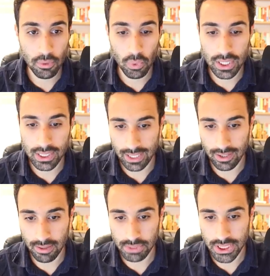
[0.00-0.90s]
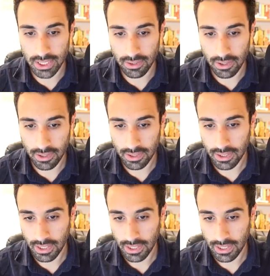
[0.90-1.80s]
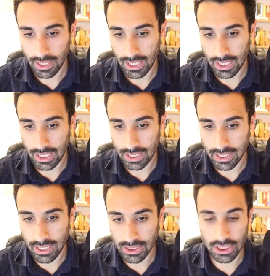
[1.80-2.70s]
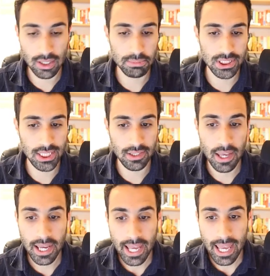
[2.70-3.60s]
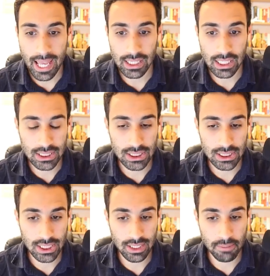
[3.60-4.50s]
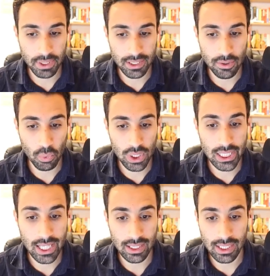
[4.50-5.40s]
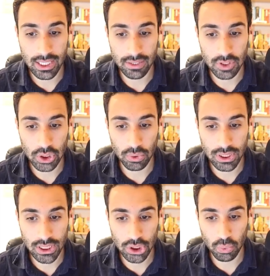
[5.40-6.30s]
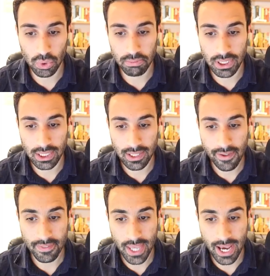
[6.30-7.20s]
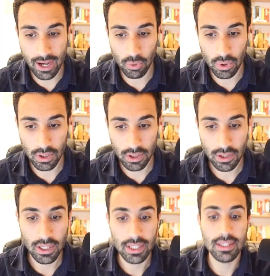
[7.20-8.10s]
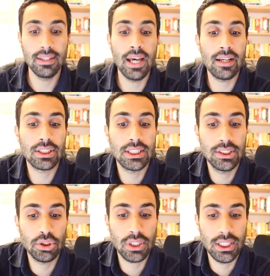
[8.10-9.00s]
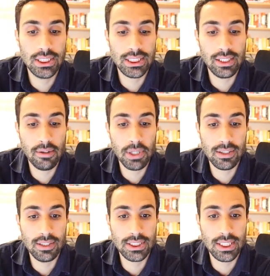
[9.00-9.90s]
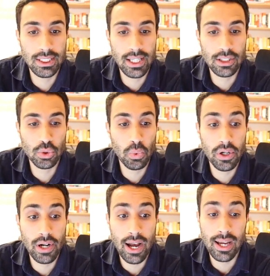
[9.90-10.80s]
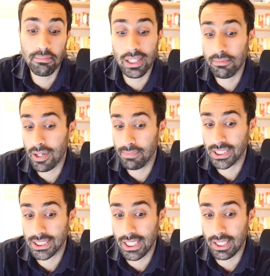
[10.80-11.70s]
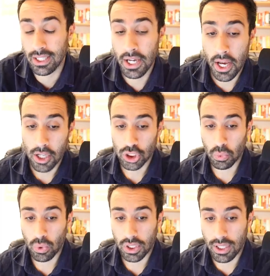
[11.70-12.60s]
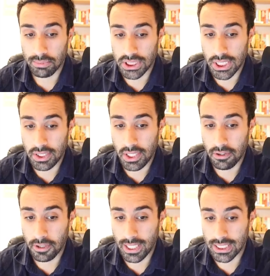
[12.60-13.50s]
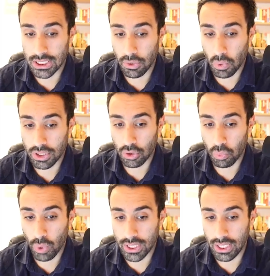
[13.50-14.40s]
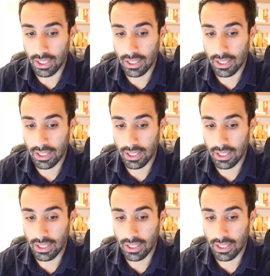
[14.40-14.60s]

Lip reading: one that comes in. This comes in, and this is going to be the one that leaves. So this would be the out. That's the trickiest thing about this, and that's where I made my mistake. So what comes in here is the 120